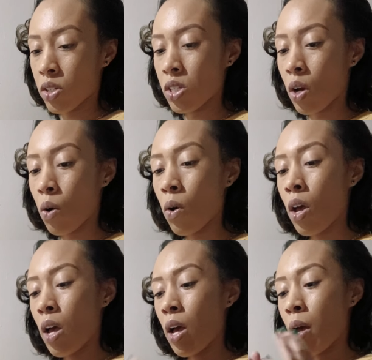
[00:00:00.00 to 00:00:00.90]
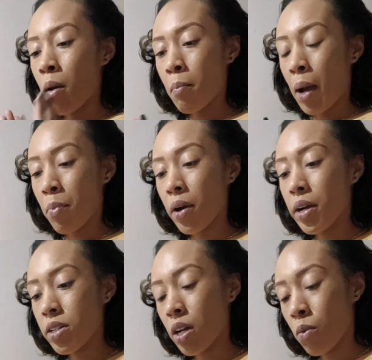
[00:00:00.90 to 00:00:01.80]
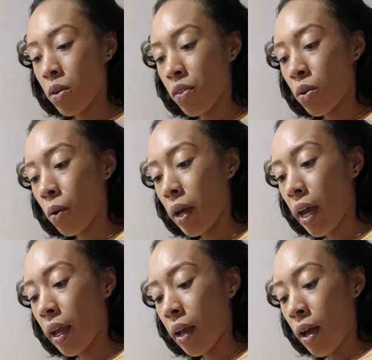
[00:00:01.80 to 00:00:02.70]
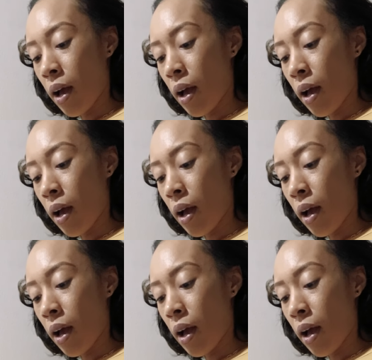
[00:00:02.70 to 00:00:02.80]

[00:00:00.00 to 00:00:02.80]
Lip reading: So my prayers are with you, okay?